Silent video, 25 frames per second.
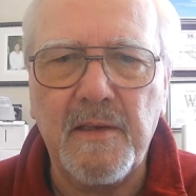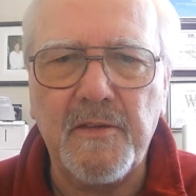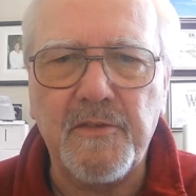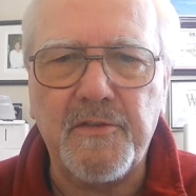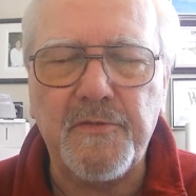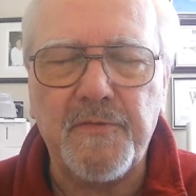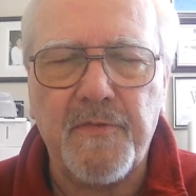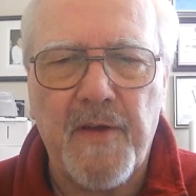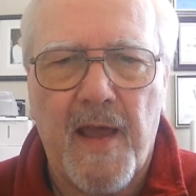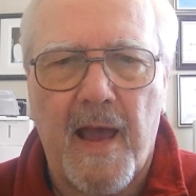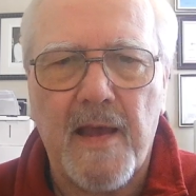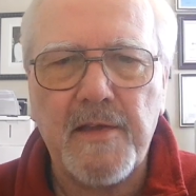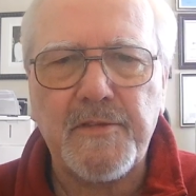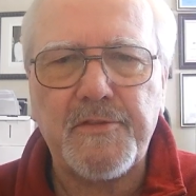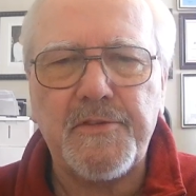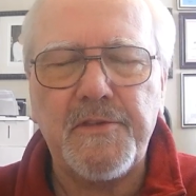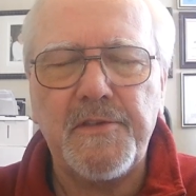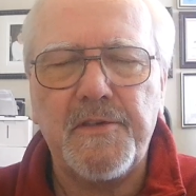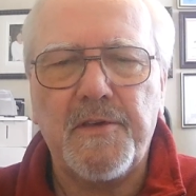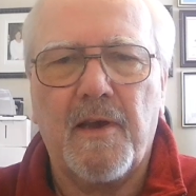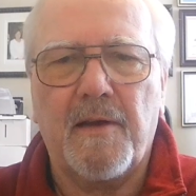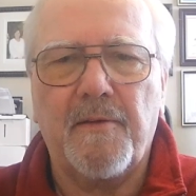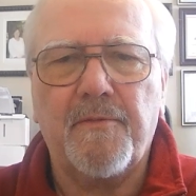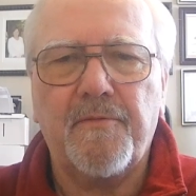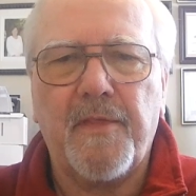is
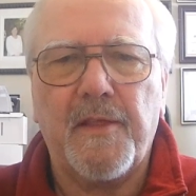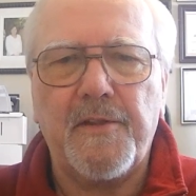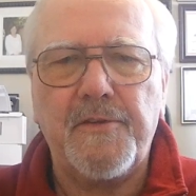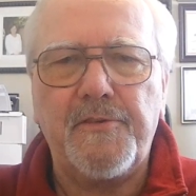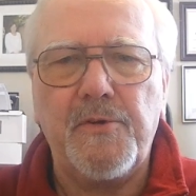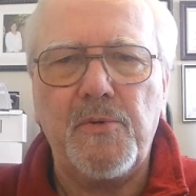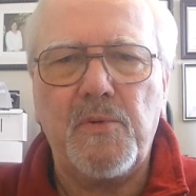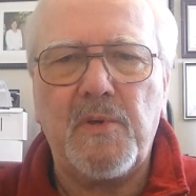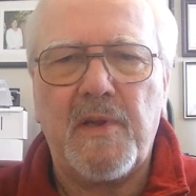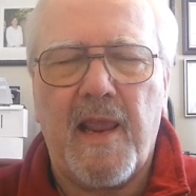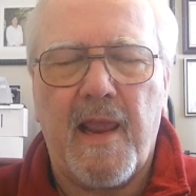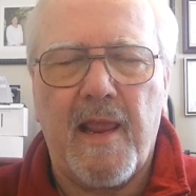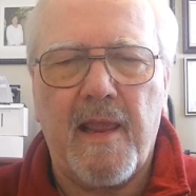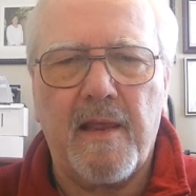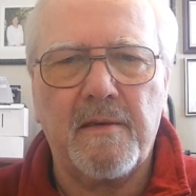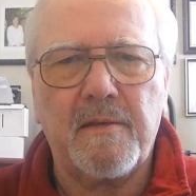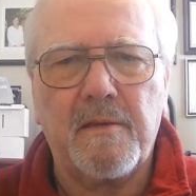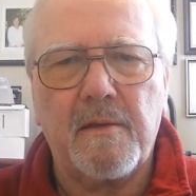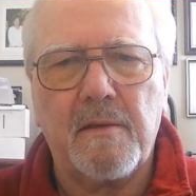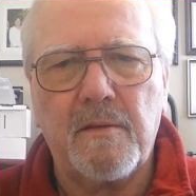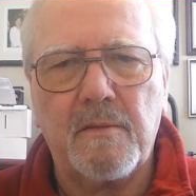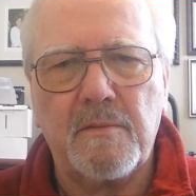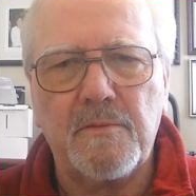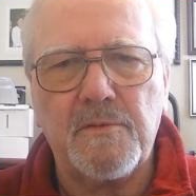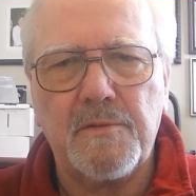fast enough that you
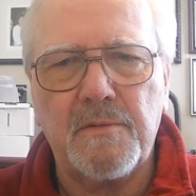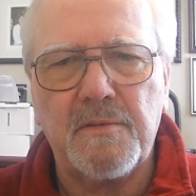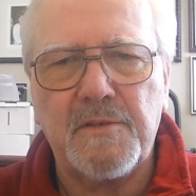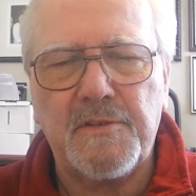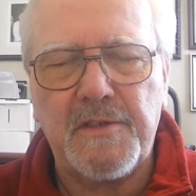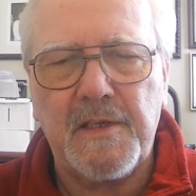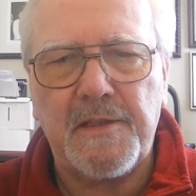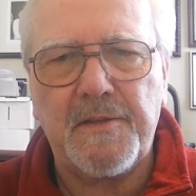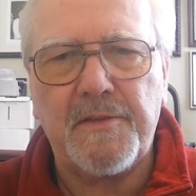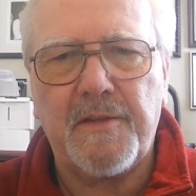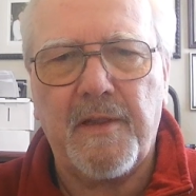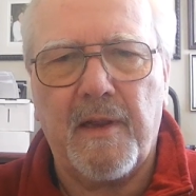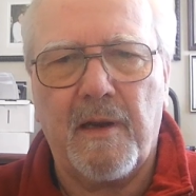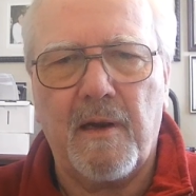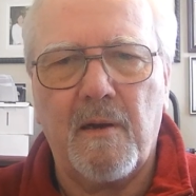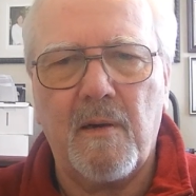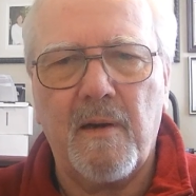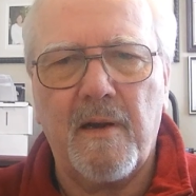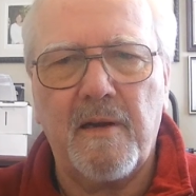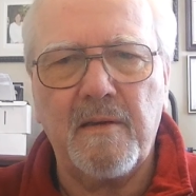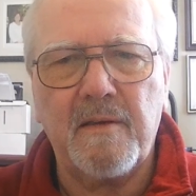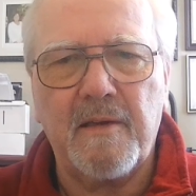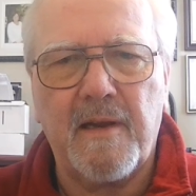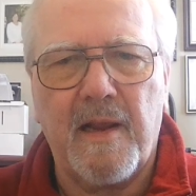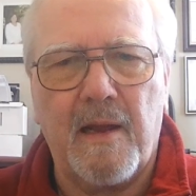can't sit
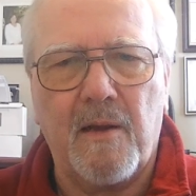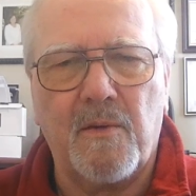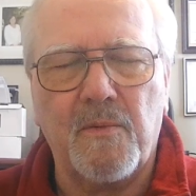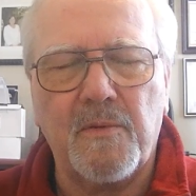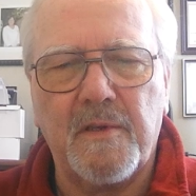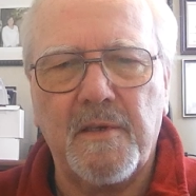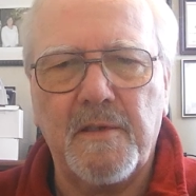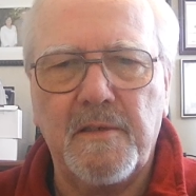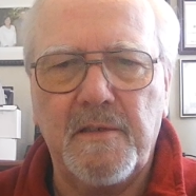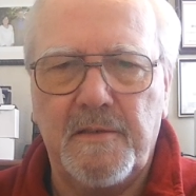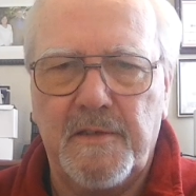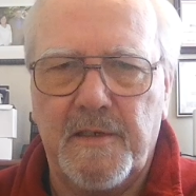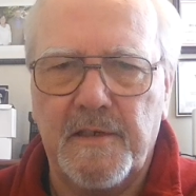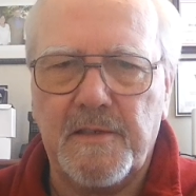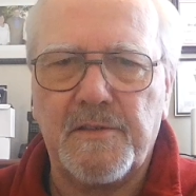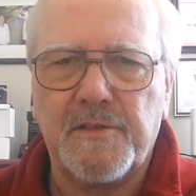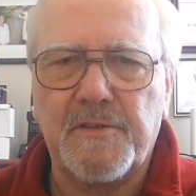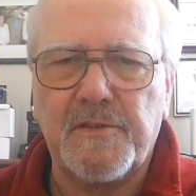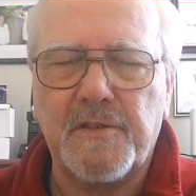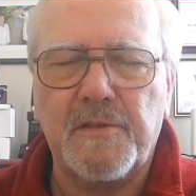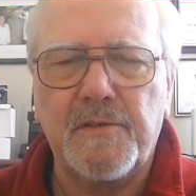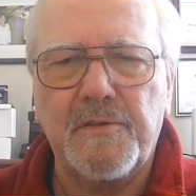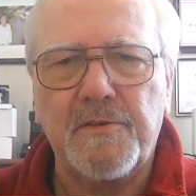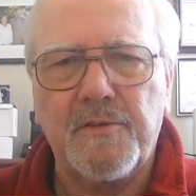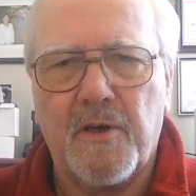there and count
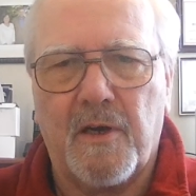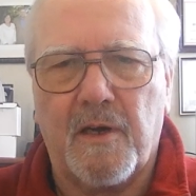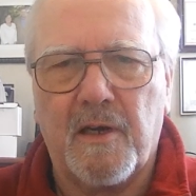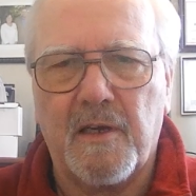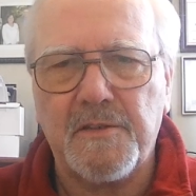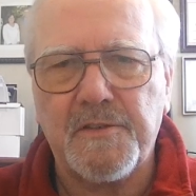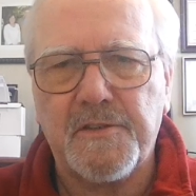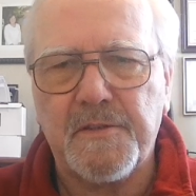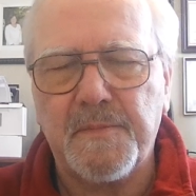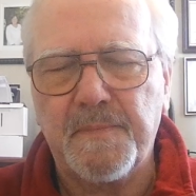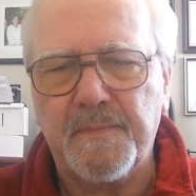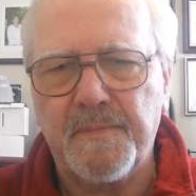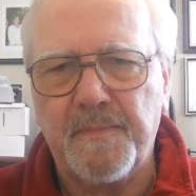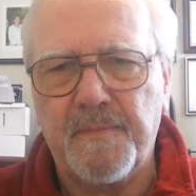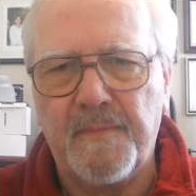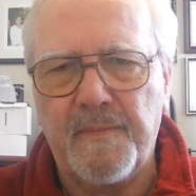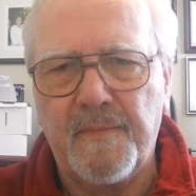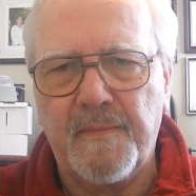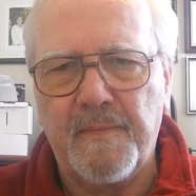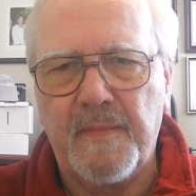dits and das.